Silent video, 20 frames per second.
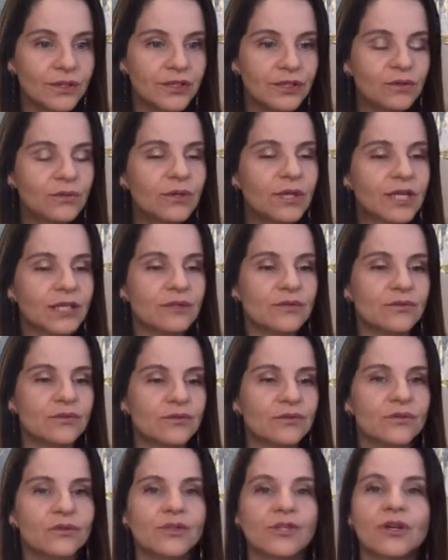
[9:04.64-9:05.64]
you can
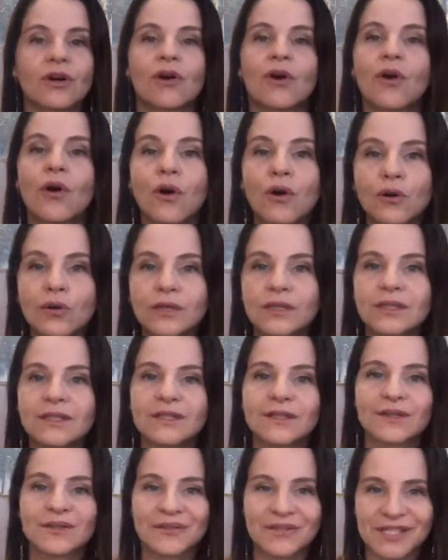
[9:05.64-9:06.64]
do your
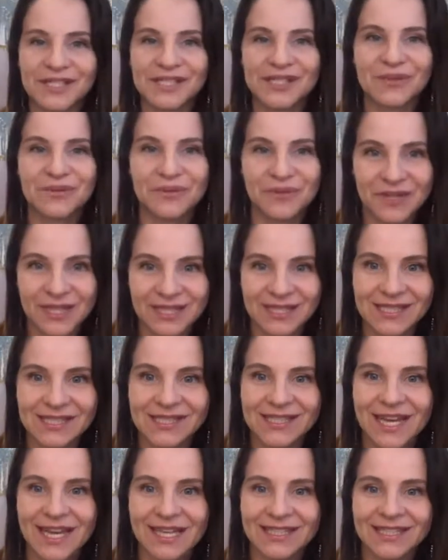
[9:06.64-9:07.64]
own crystal grids.
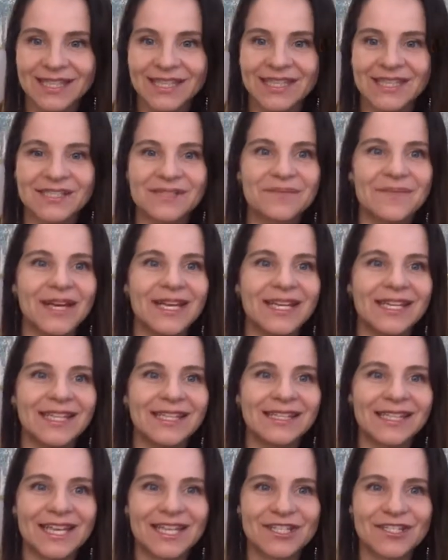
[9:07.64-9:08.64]
That is my
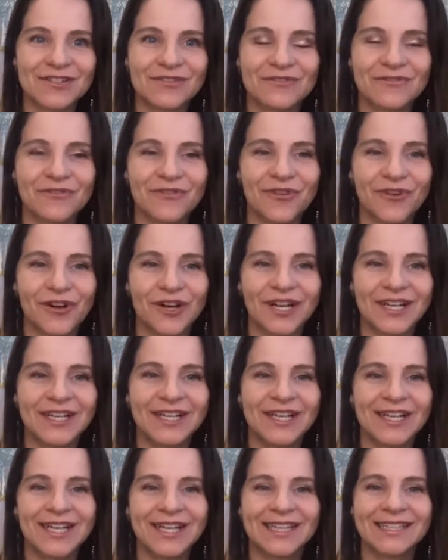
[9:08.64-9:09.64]
intention
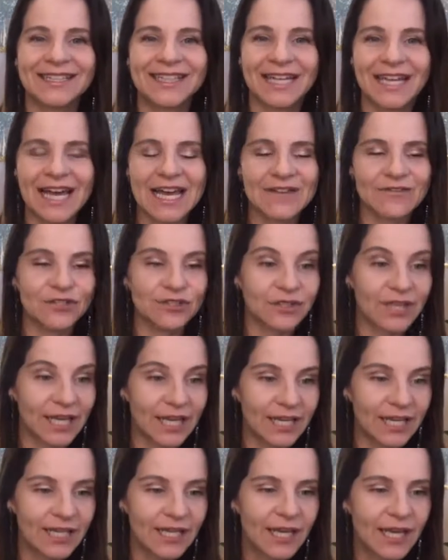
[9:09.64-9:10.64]
for the live
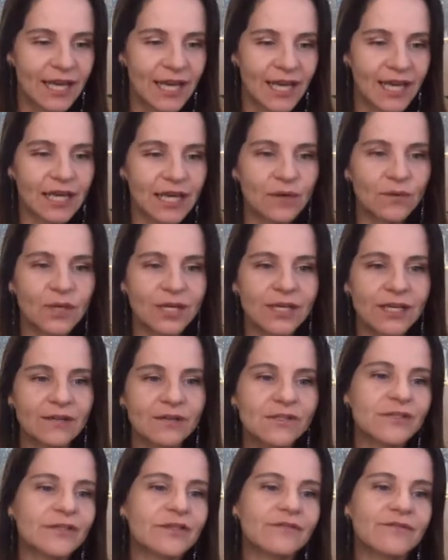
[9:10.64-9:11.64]
today. And I want to
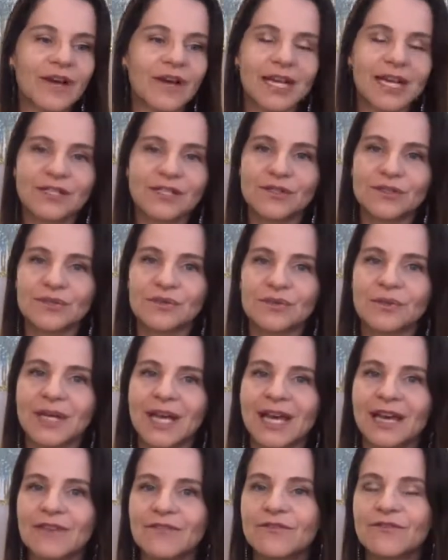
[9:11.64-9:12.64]
also invite
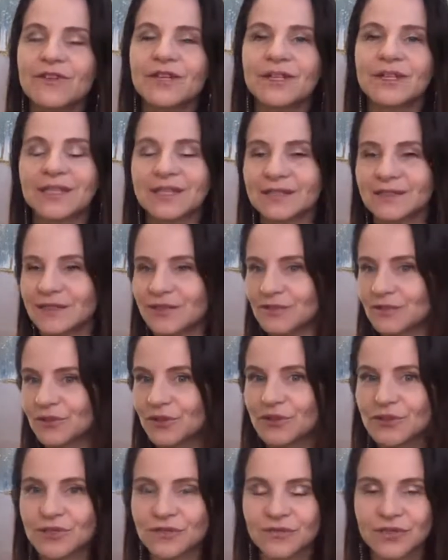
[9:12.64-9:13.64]
you,
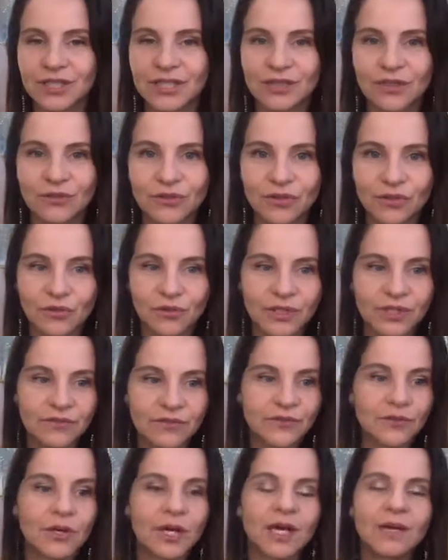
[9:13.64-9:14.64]
those of you that don't know,
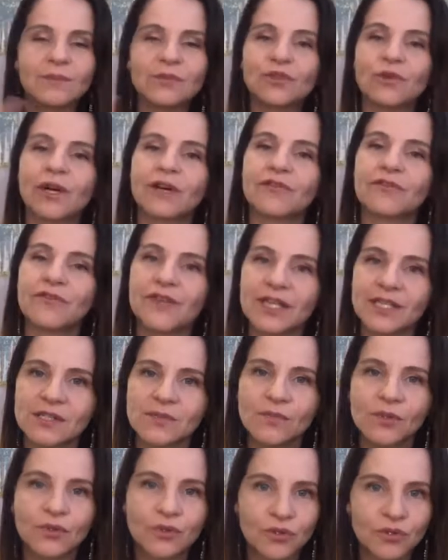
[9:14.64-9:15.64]
if you come to our
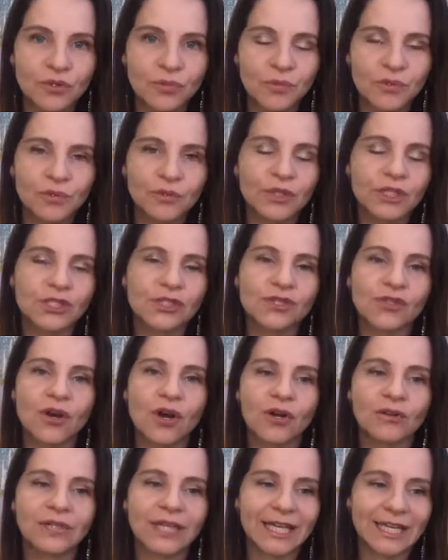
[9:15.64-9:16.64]
Facebook group, which is
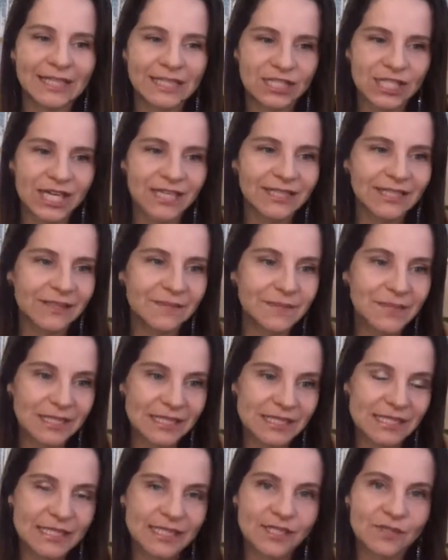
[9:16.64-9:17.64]
called Energetic
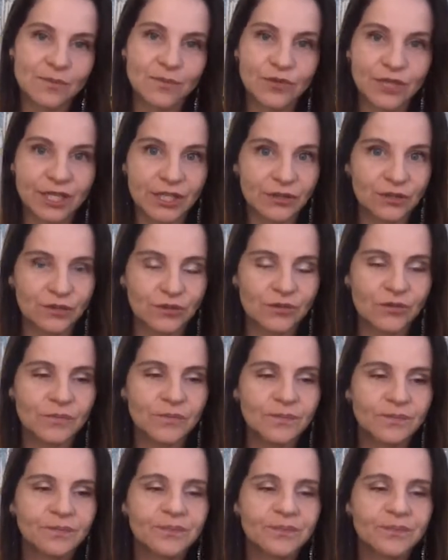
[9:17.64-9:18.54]
Business Breakthrough.